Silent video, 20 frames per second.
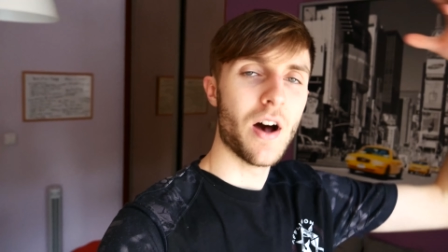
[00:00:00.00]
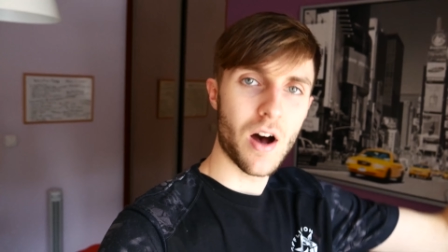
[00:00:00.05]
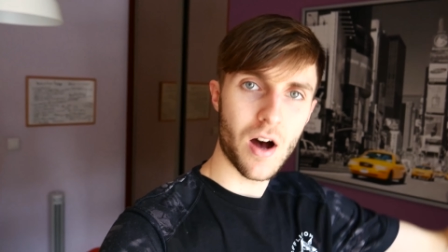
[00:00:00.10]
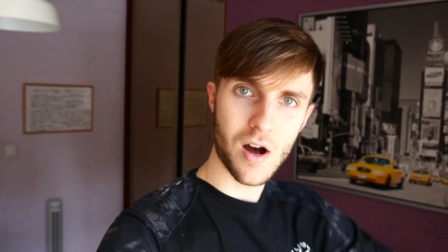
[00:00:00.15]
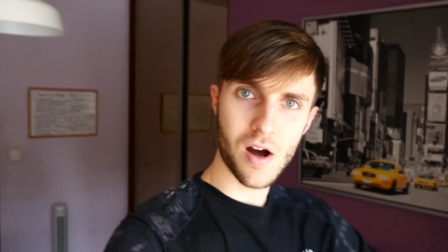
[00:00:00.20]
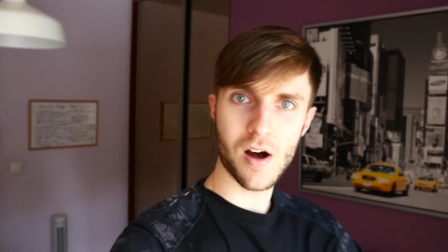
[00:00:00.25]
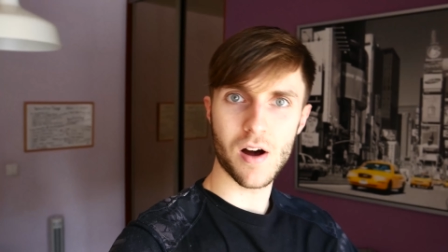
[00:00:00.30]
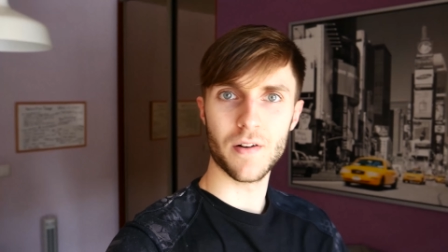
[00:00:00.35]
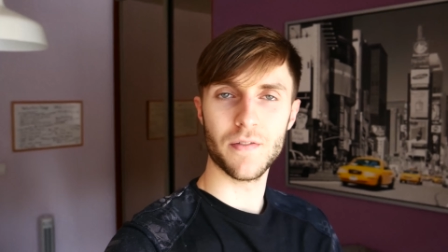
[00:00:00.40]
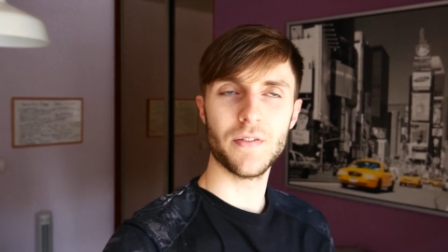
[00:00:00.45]

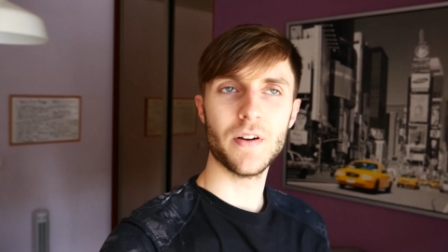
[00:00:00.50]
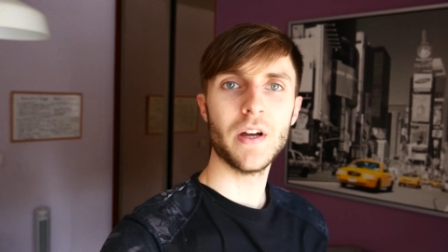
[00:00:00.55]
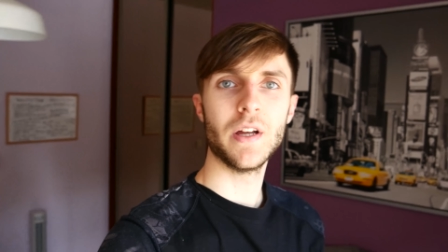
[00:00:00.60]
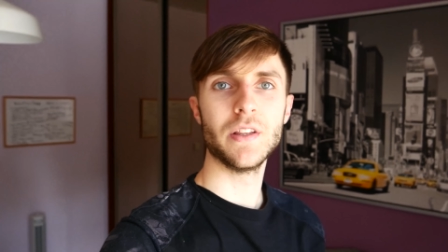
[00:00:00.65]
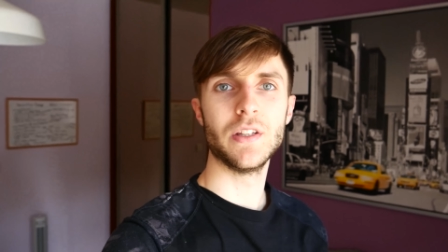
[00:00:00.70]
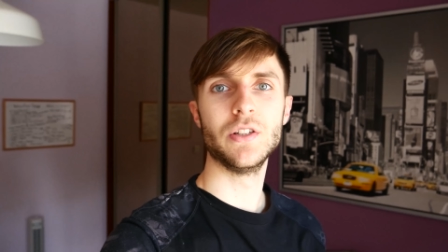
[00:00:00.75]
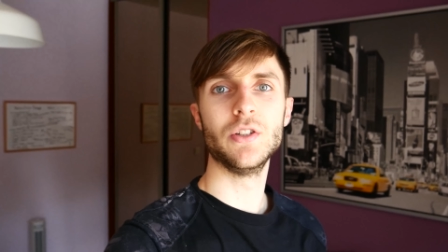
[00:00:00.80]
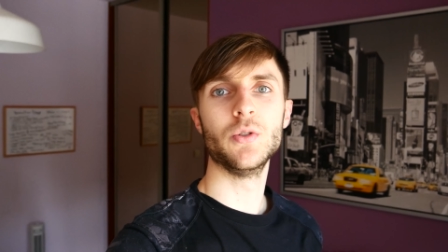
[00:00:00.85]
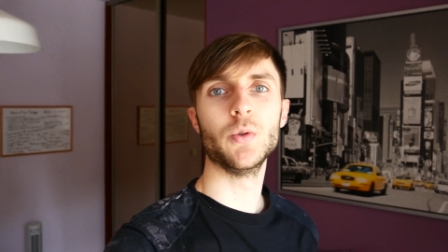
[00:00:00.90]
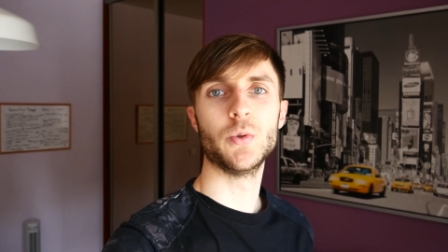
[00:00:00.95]
of
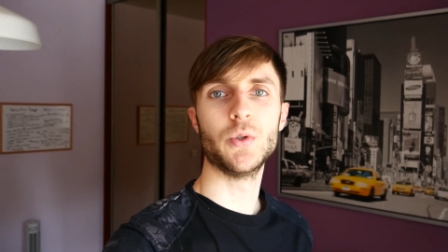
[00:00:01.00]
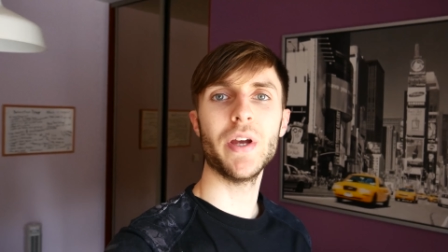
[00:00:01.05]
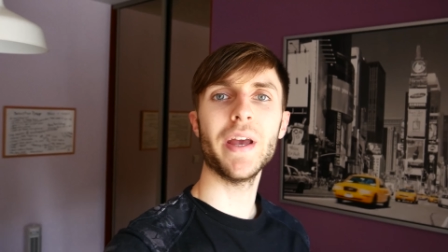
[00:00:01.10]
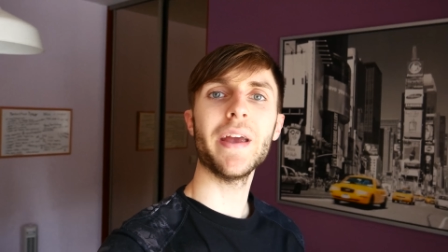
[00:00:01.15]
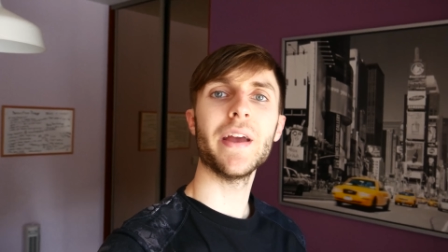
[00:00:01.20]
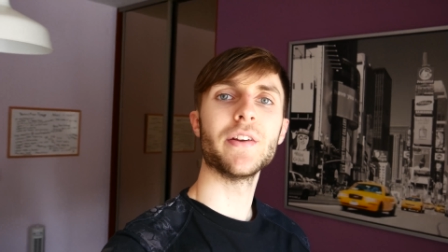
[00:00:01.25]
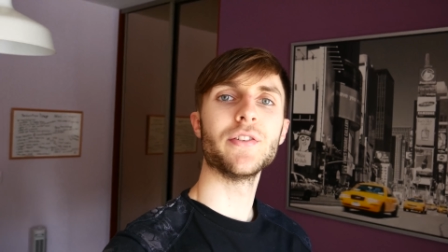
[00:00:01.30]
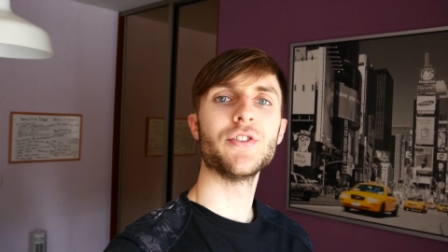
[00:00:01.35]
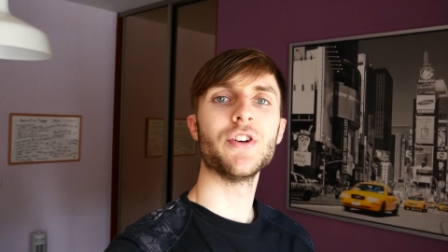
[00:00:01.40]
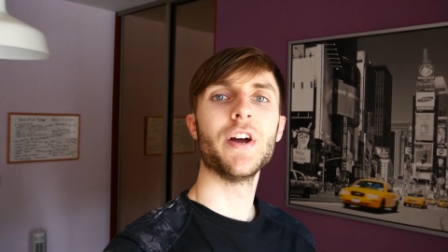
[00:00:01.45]
the new
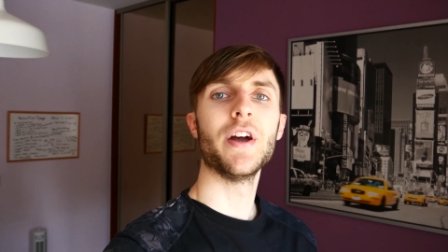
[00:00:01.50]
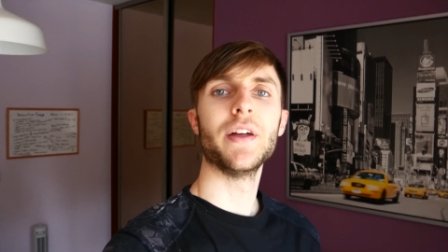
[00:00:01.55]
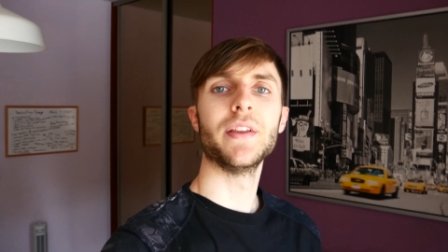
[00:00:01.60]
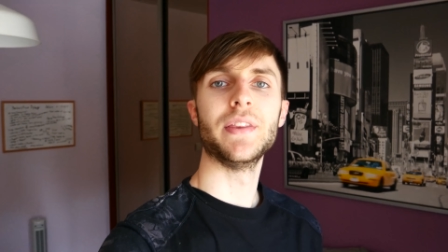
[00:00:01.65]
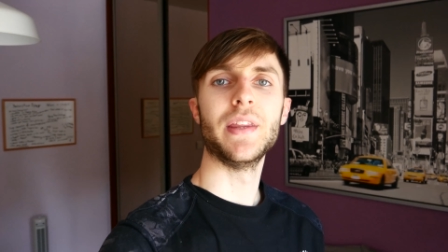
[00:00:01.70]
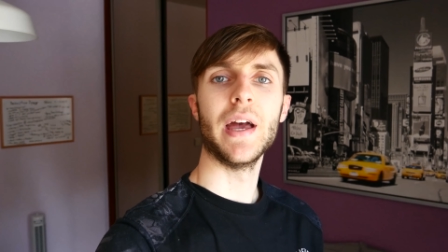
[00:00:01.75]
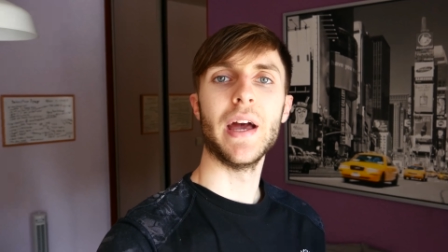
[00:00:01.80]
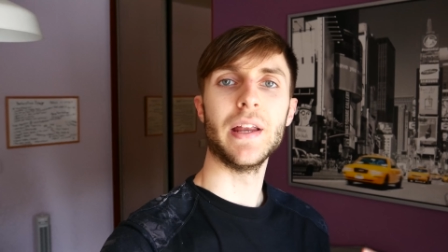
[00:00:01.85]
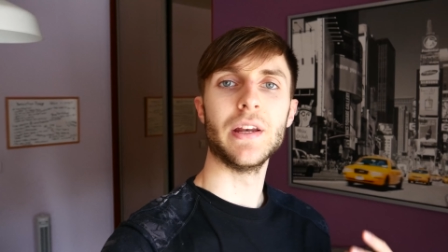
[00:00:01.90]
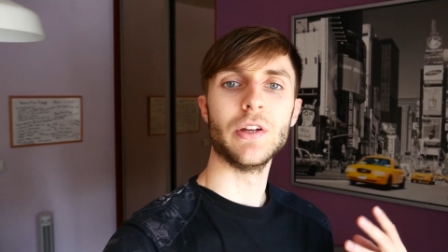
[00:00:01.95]
change
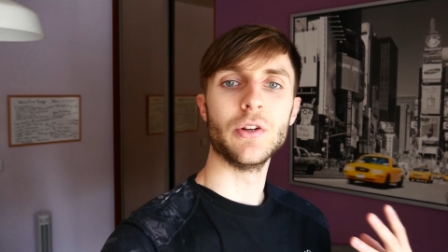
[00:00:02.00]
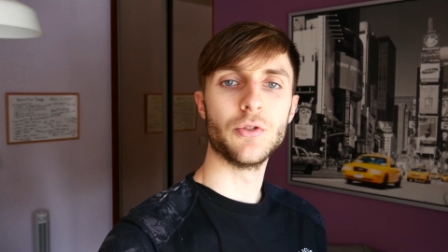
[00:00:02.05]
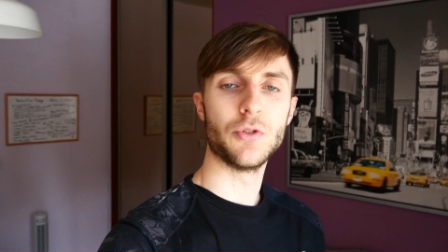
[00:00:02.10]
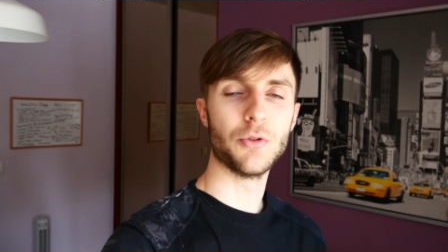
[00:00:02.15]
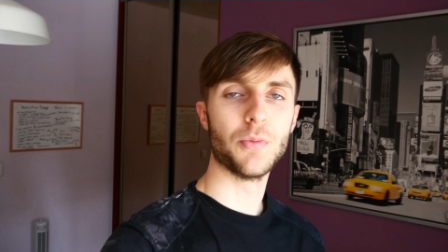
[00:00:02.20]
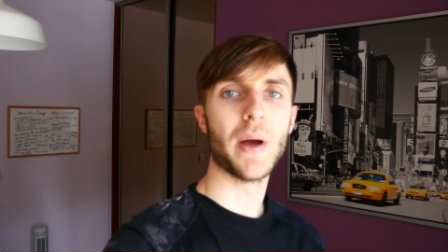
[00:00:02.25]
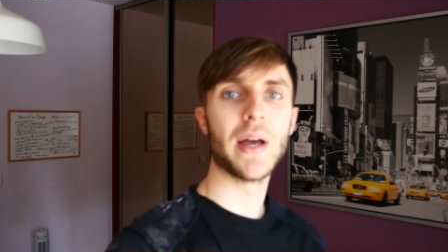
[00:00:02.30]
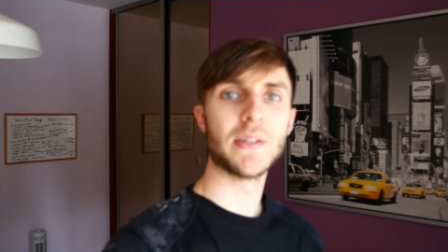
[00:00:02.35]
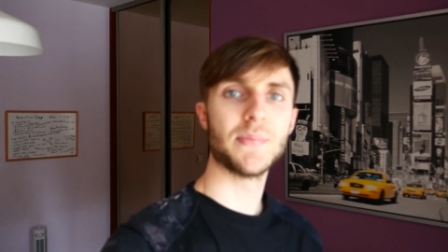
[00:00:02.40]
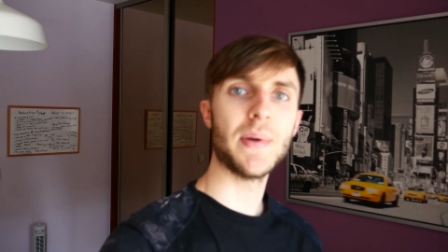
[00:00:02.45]
that
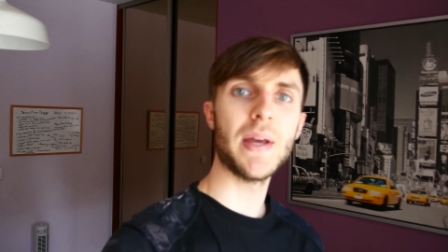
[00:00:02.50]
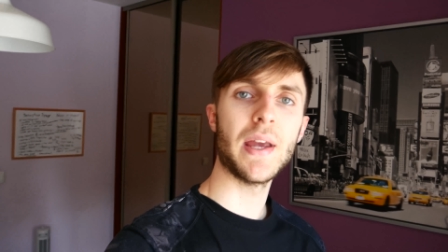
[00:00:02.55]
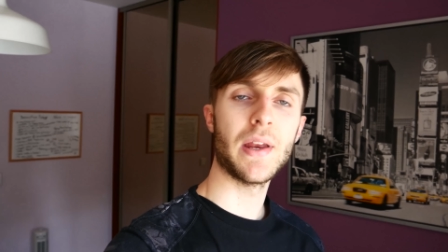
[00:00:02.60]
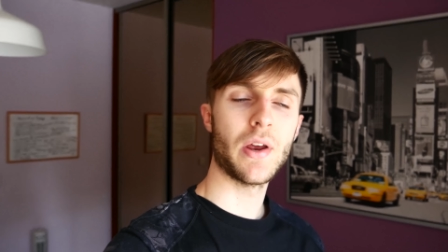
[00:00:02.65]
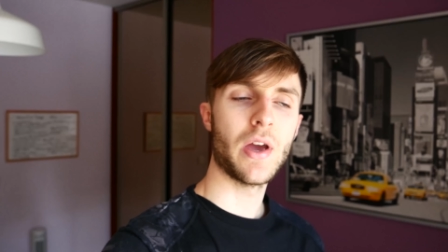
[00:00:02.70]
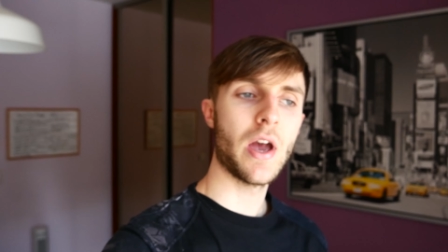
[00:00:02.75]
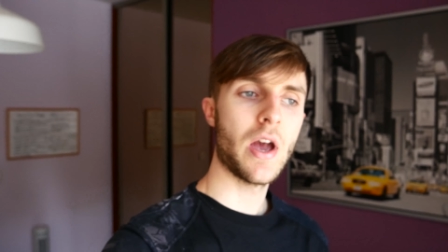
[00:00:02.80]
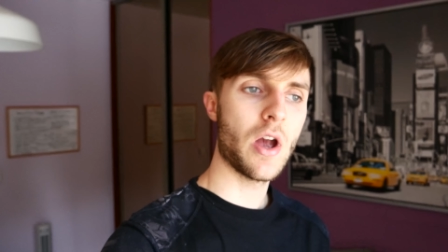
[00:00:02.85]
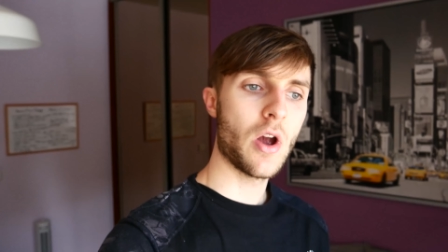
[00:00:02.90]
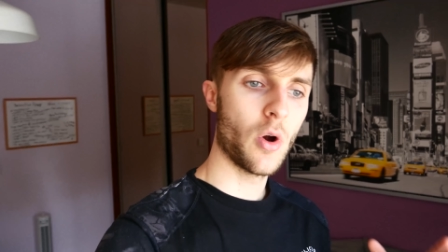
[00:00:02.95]
YouTube has made,